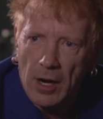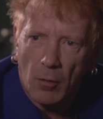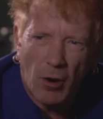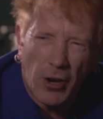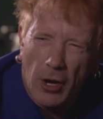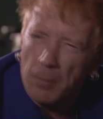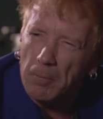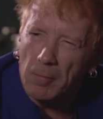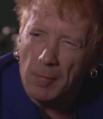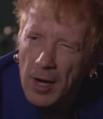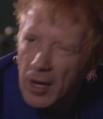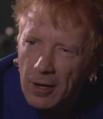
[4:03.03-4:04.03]
What a
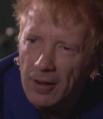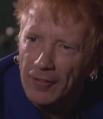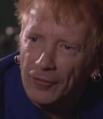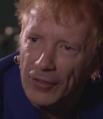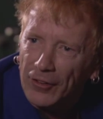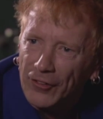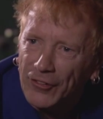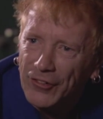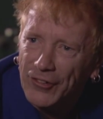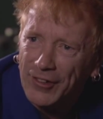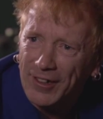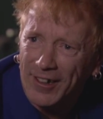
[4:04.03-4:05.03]
marvellous
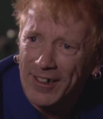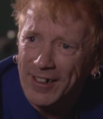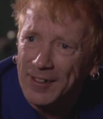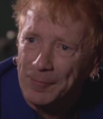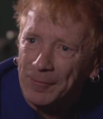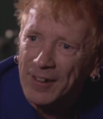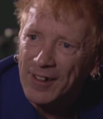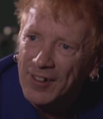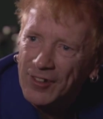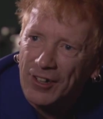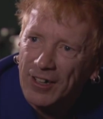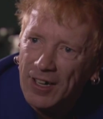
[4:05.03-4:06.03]
scheme
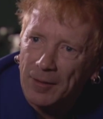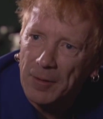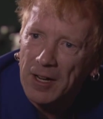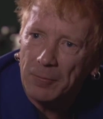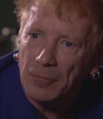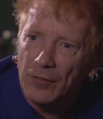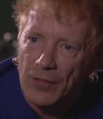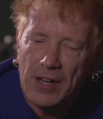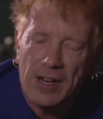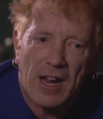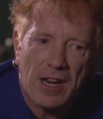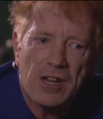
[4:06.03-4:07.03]
to come up with,
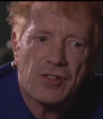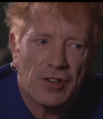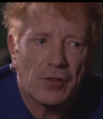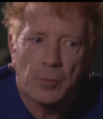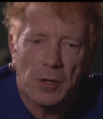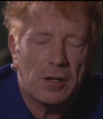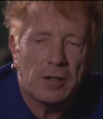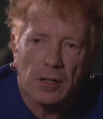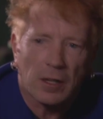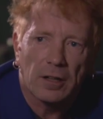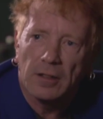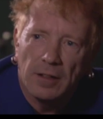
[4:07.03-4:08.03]
and it, and it did
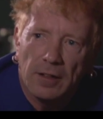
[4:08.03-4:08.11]
work.